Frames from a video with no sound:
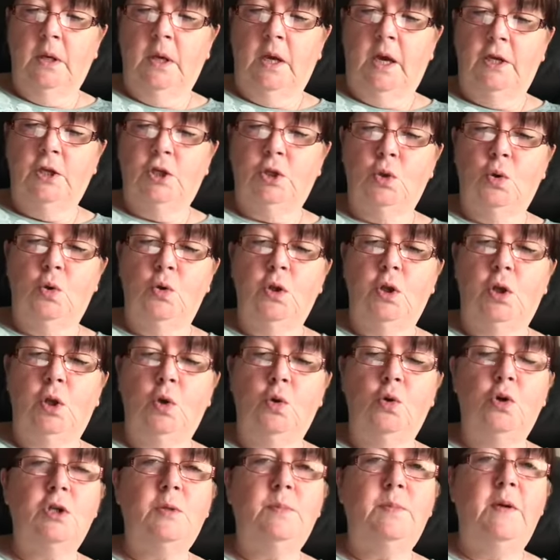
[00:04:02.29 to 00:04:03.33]
I saw the
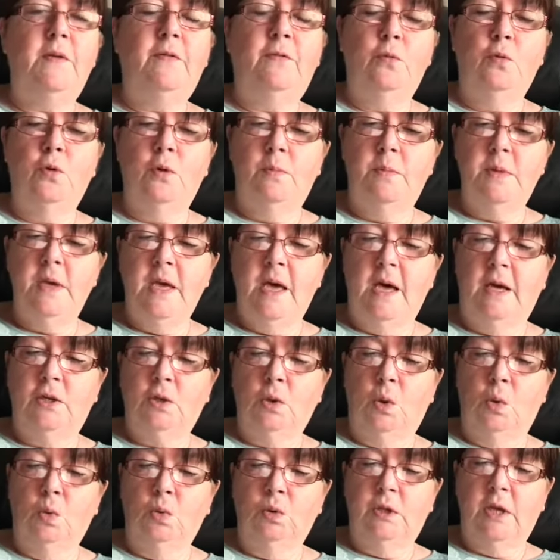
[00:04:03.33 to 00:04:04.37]
Lord before me at
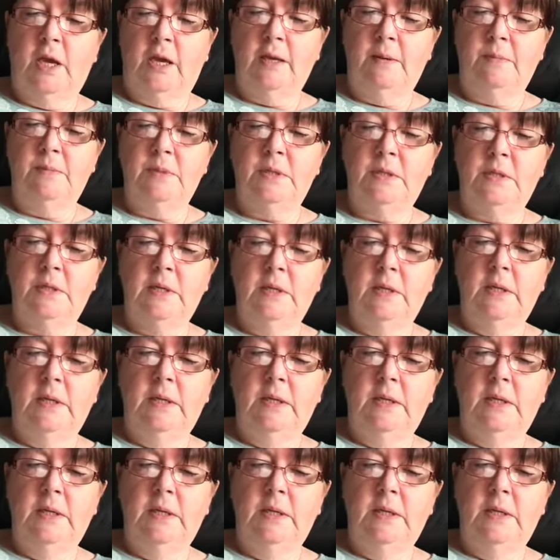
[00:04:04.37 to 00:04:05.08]
all times.